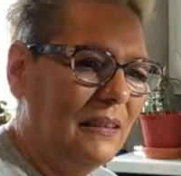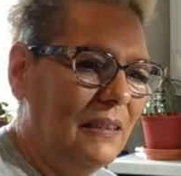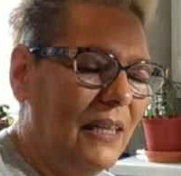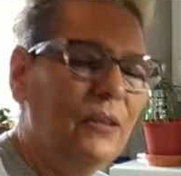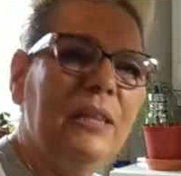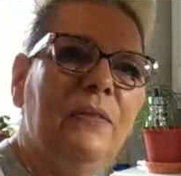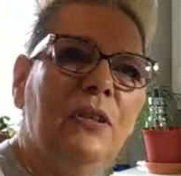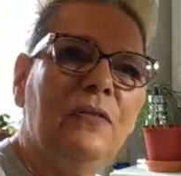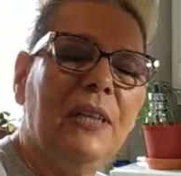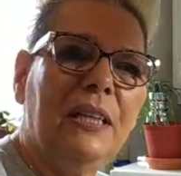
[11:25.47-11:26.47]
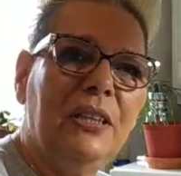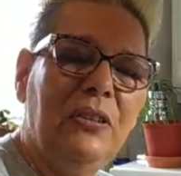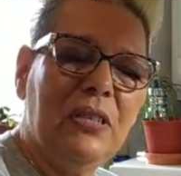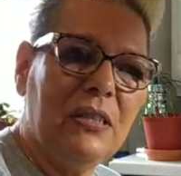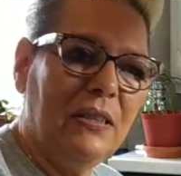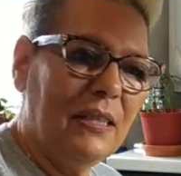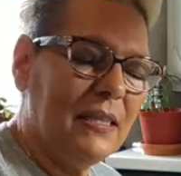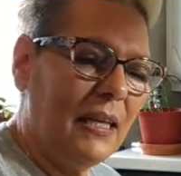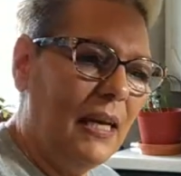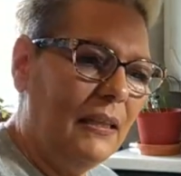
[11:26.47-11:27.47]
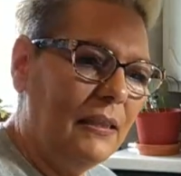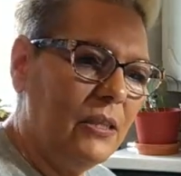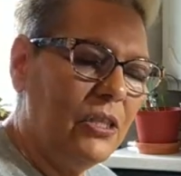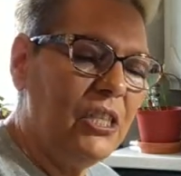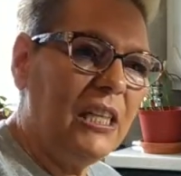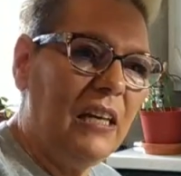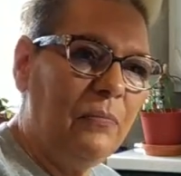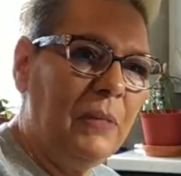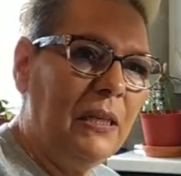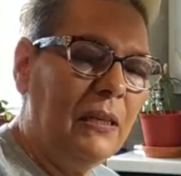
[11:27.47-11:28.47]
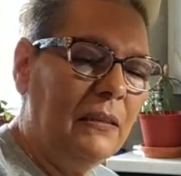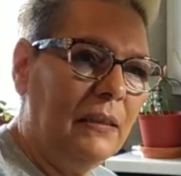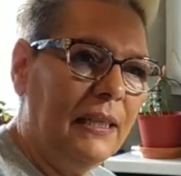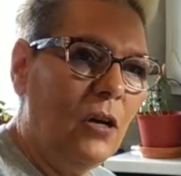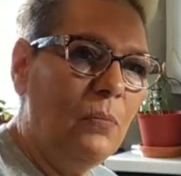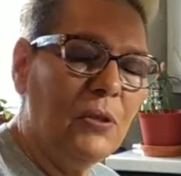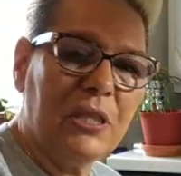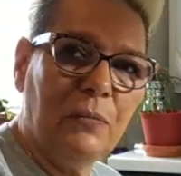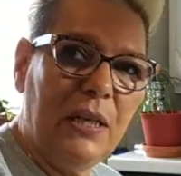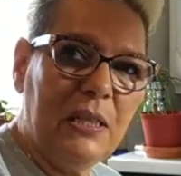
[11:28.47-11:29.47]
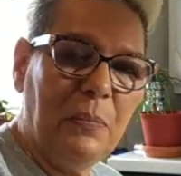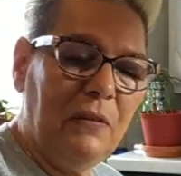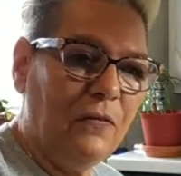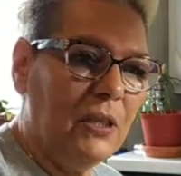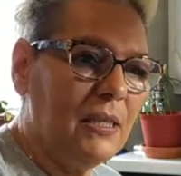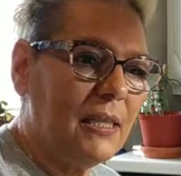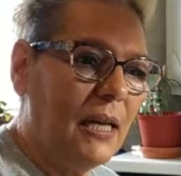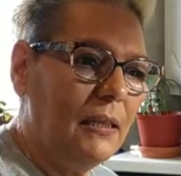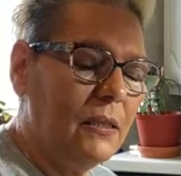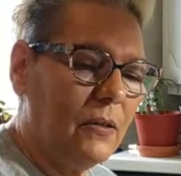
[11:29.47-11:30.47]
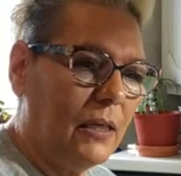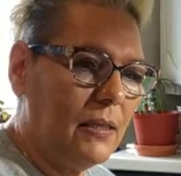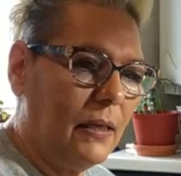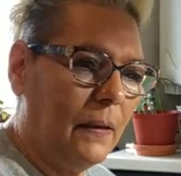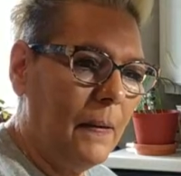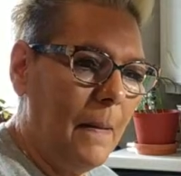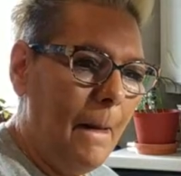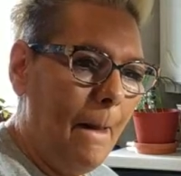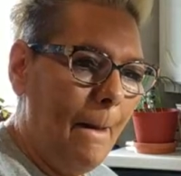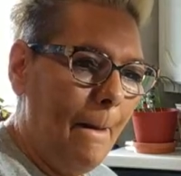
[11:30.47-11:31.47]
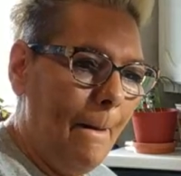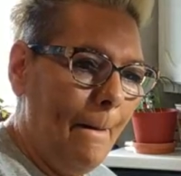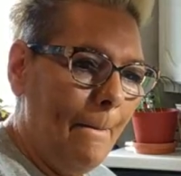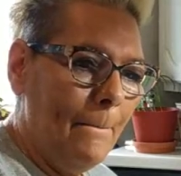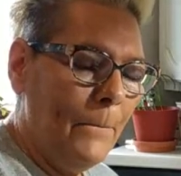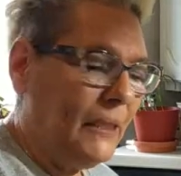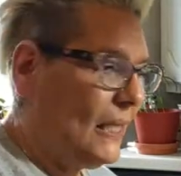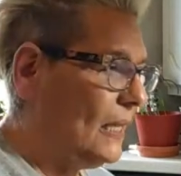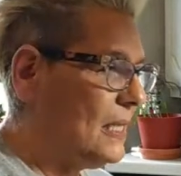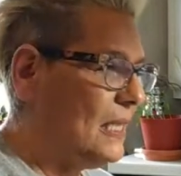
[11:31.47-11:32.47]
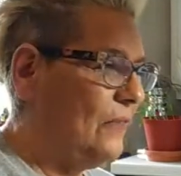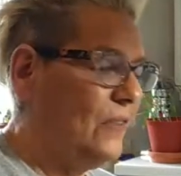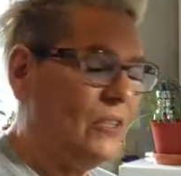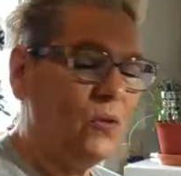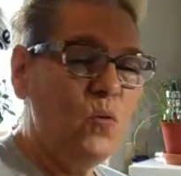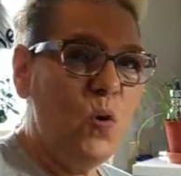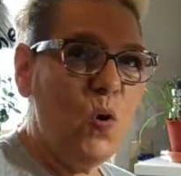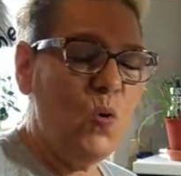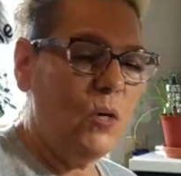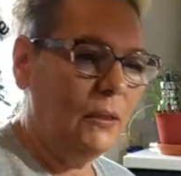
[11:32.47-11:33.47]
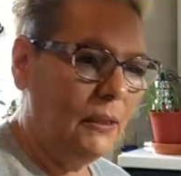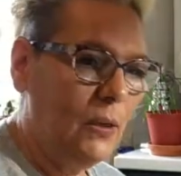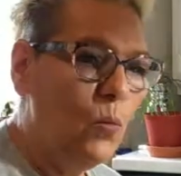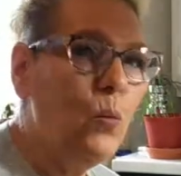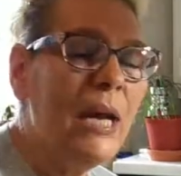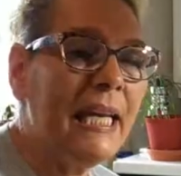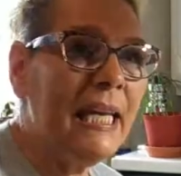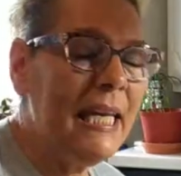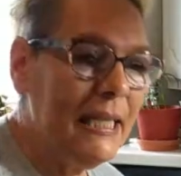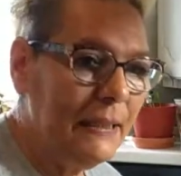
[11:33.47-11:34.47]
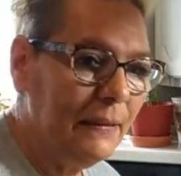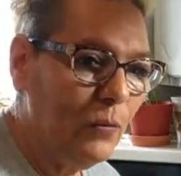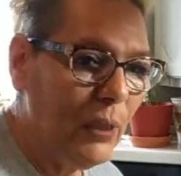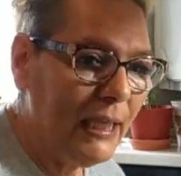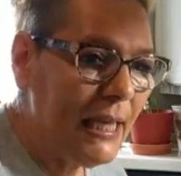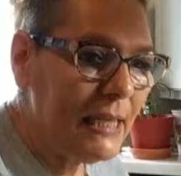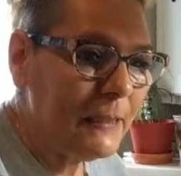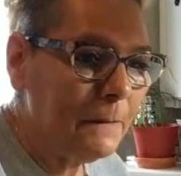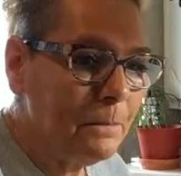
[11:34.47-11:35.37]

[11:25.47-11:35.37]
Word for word: I don't even know if I could use it on a salad. She gave me a like almost a recipe for a salad dressing. But that stuff is whew, wicked, wicked.